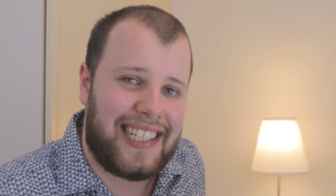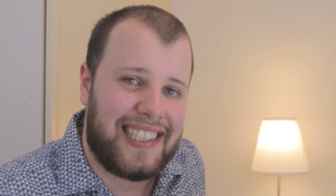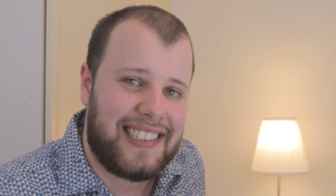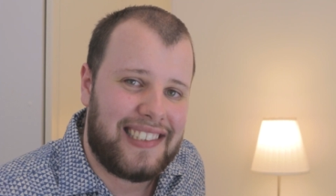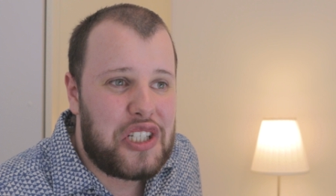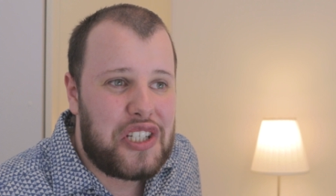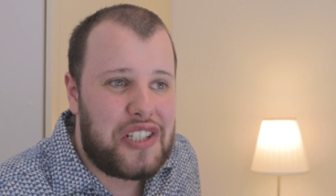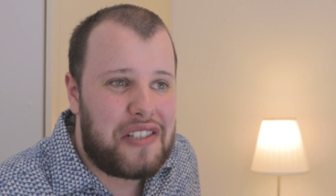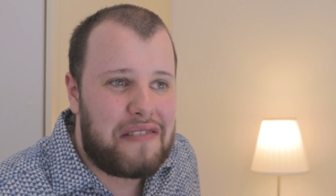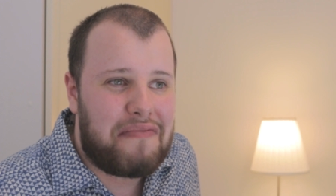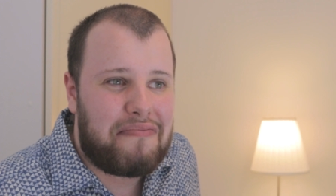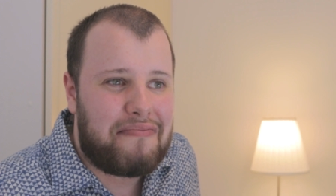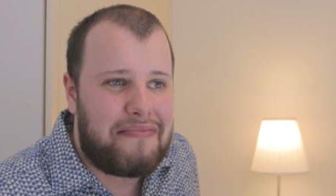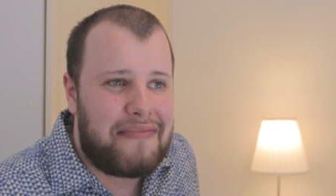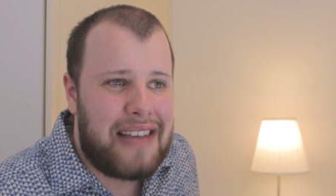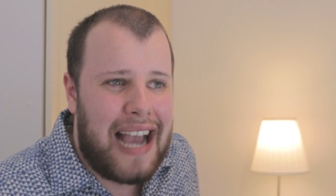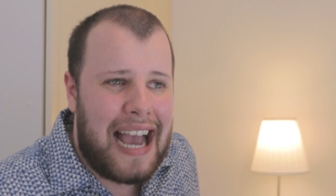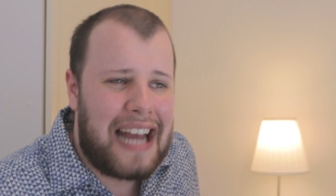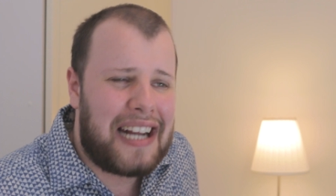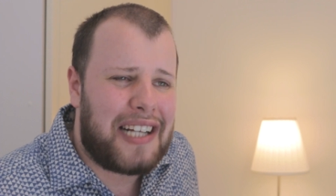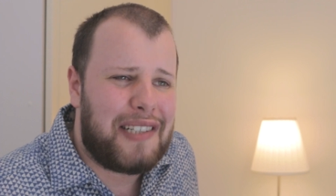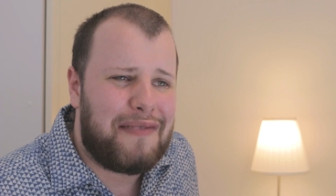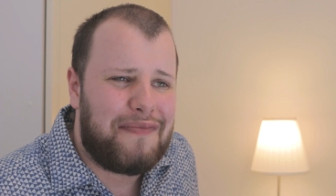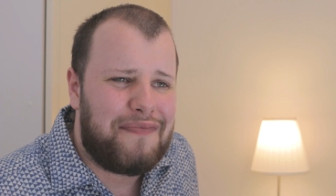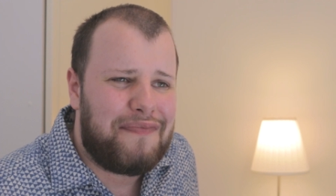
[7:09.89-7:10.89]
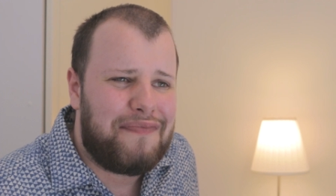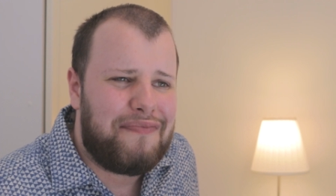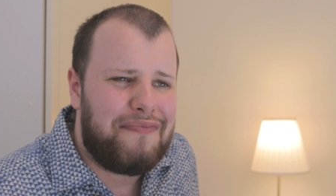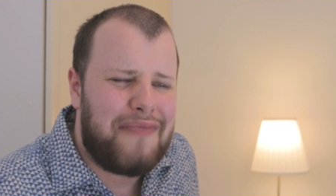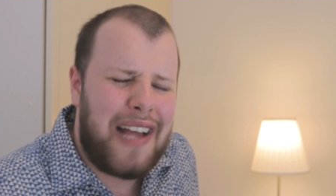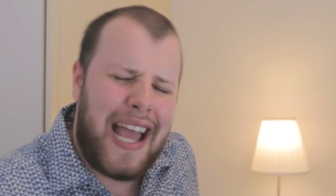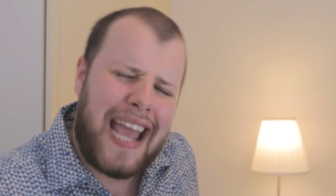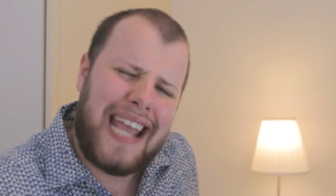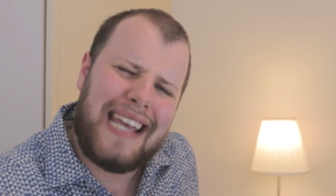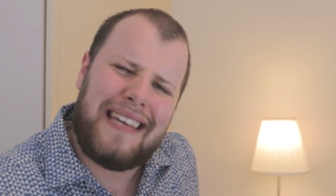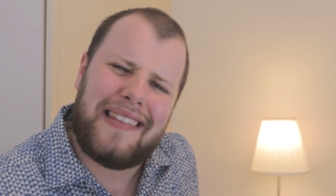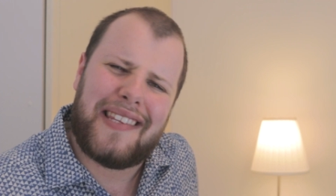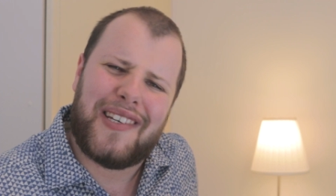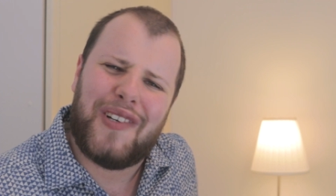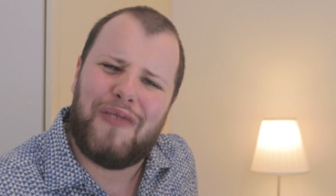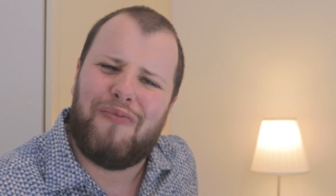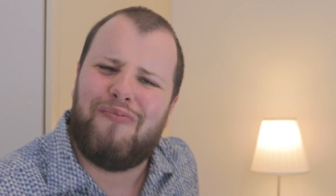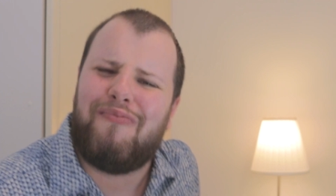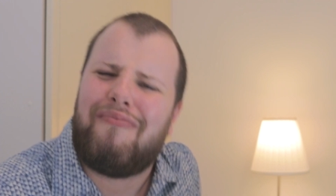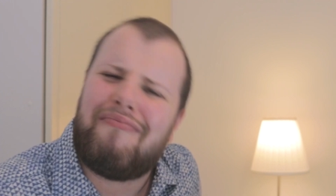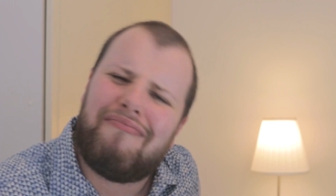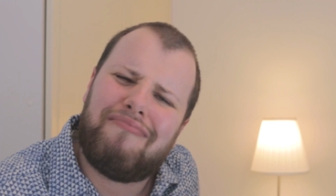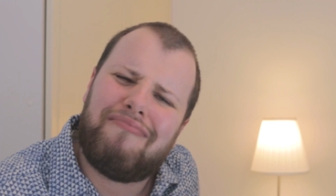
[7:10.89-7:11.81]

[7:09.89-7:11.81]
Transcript: I just kind of hate them.